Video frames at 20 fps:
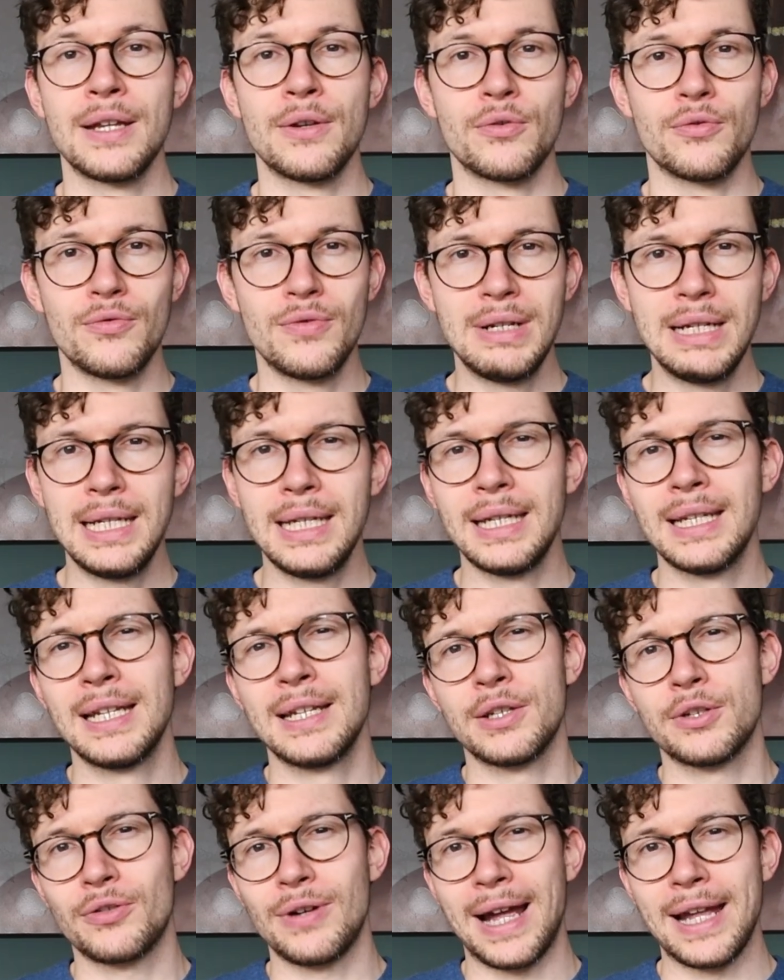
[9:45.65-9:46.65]
really
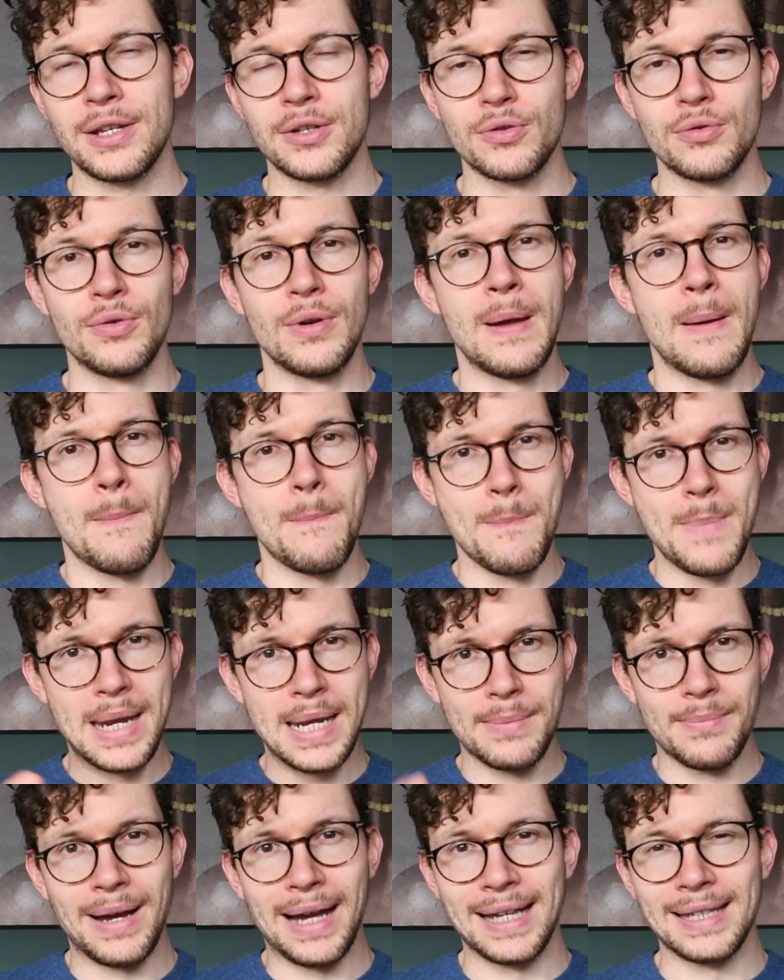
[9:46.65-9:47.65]
try to
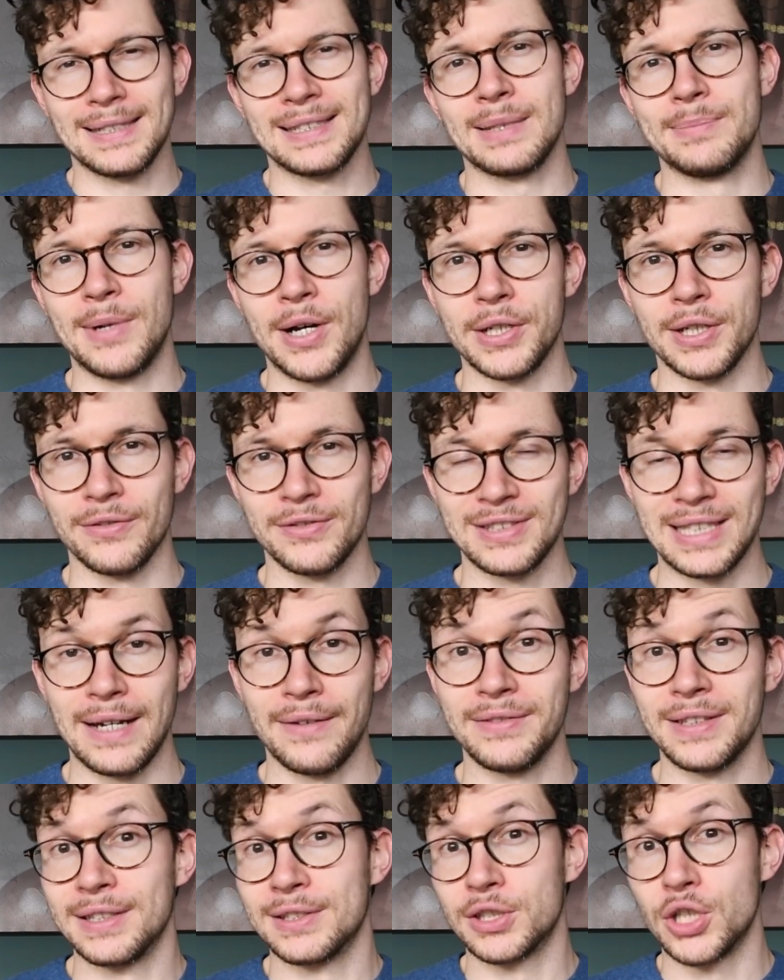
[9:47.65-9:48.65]
minimize the amount of
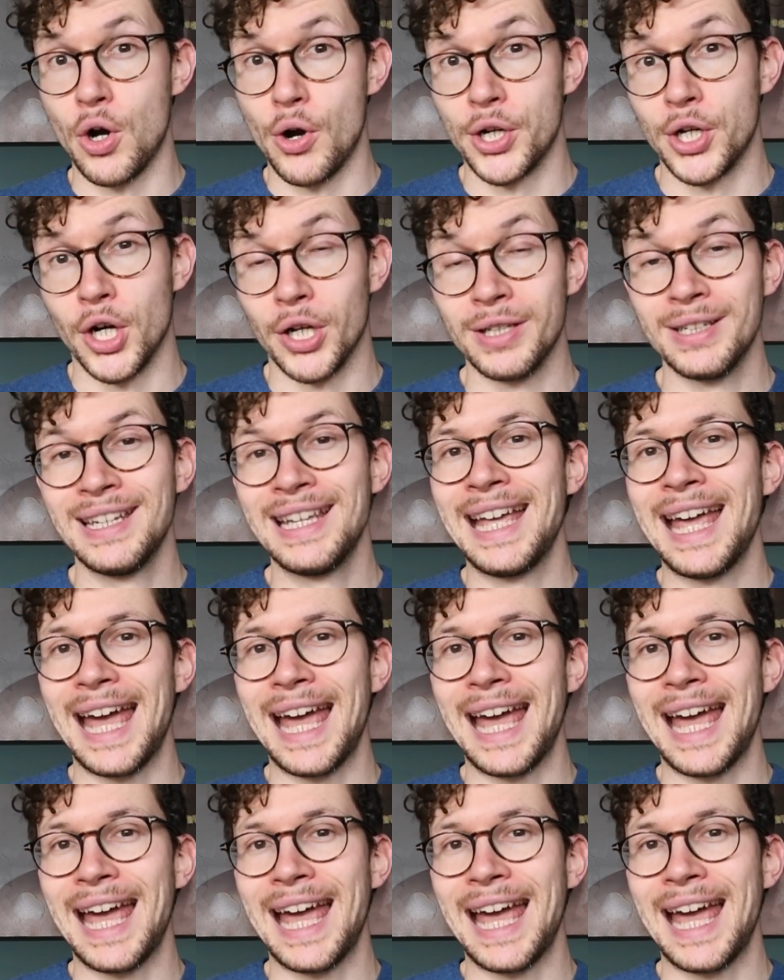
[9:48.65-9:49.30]
stuff that's going on